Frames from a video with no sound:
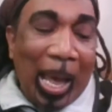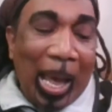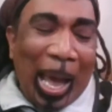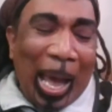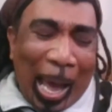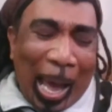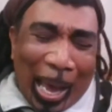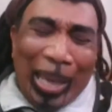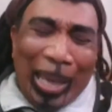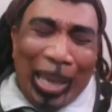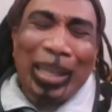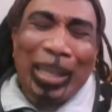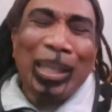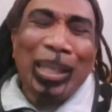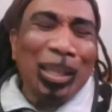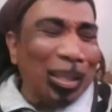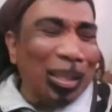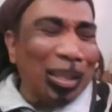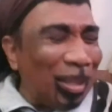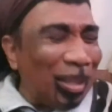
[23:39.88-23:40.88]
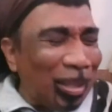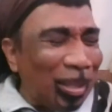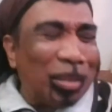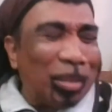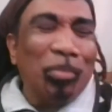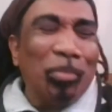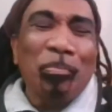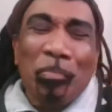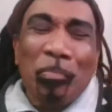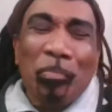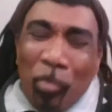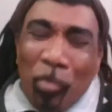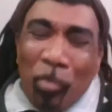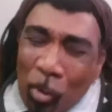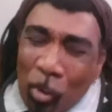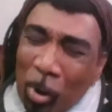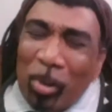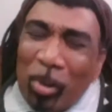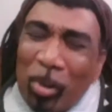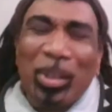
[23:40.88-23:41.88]
I eat
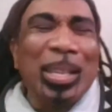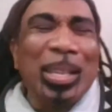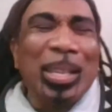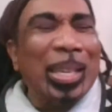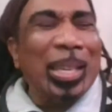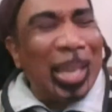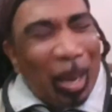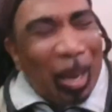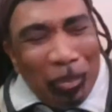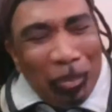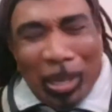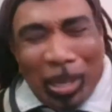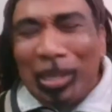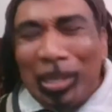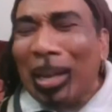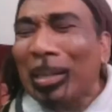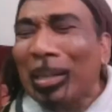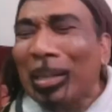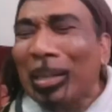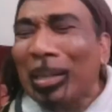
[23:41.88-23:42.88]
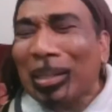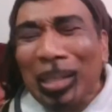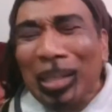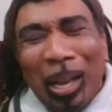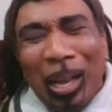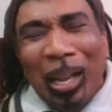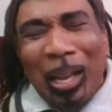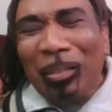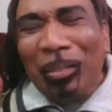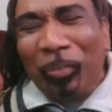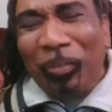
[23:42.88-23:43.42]
more cabbage and salt